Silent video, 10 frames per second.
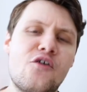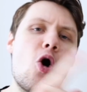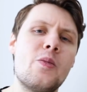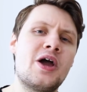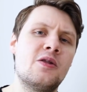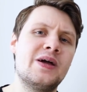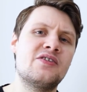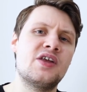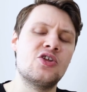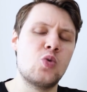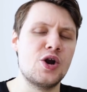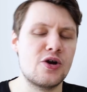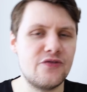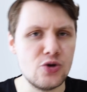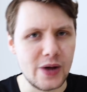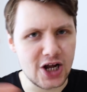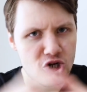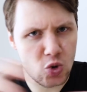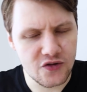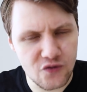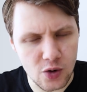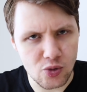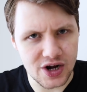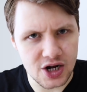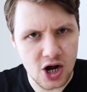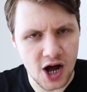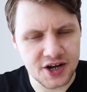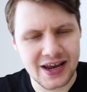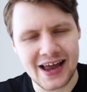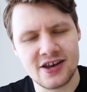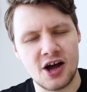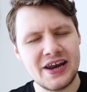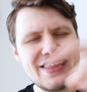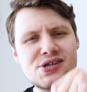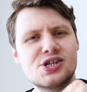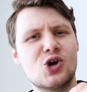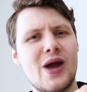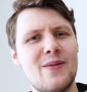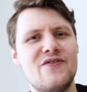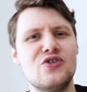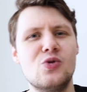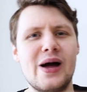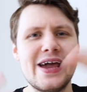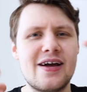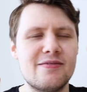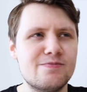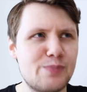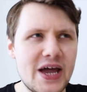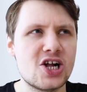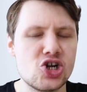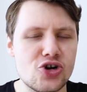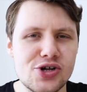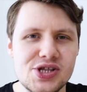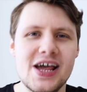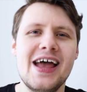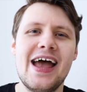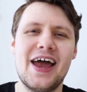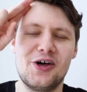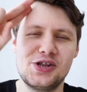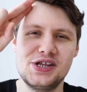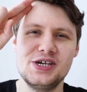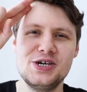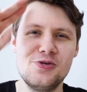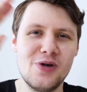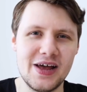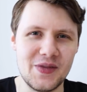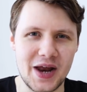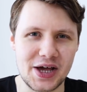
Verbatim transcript: Follow me on LinkedIn and Twitter if you like short form written content, on Instagram if you like pictures, and I'll see you in the